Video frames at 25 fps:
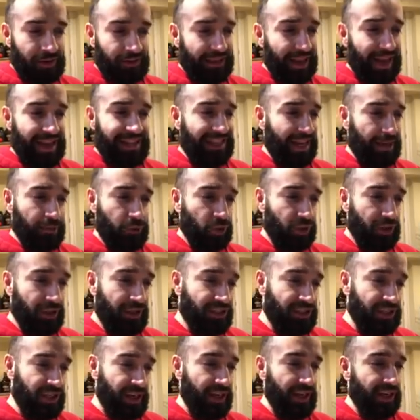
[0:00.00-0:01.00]
That's absolutely
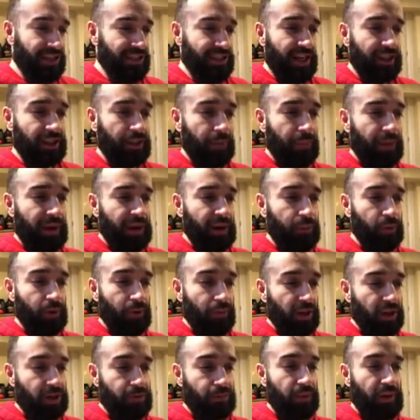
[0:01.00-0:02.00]
insane. It's not debatable. You
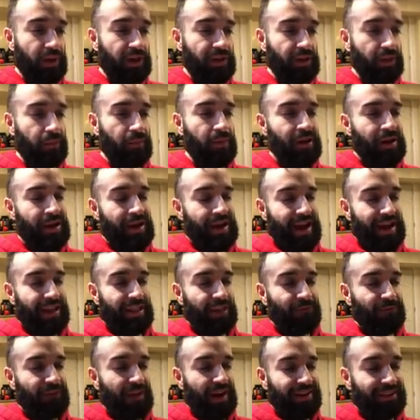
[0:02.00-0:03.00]
must play them. And
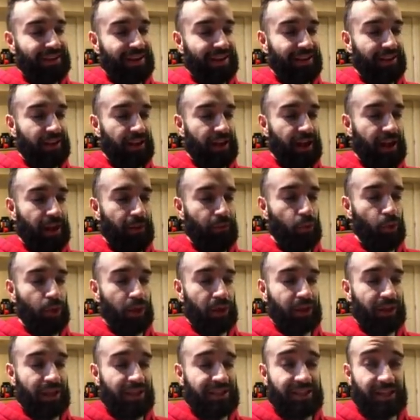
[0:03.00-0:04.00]
the fact that uh,
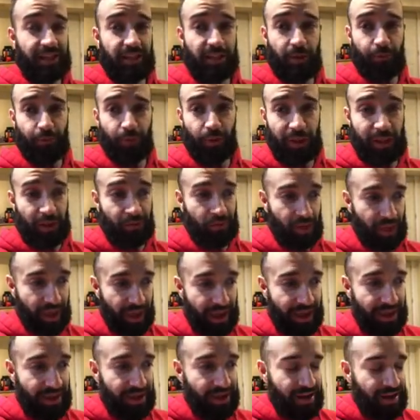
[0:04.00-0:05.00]
Muling Glacier gives you a free level
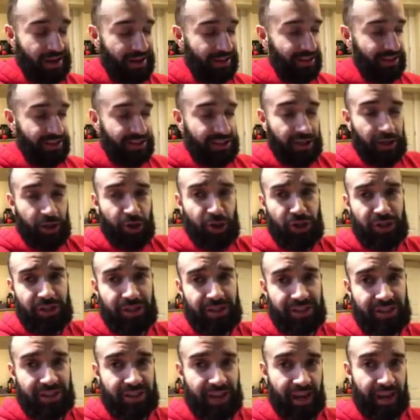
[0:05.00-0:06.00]
eight, the synergy is
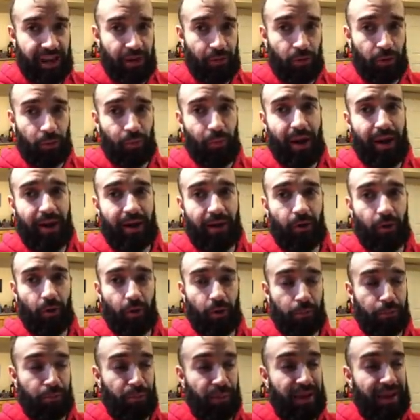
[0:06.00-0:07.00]
insane with rank
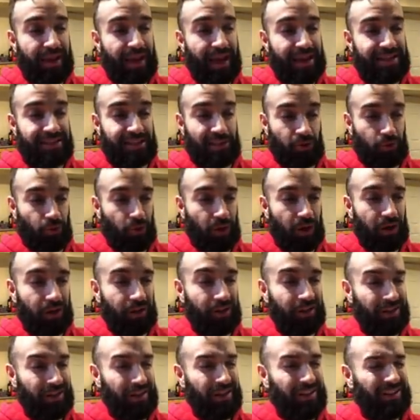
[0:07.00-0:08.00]
with P Ks as well.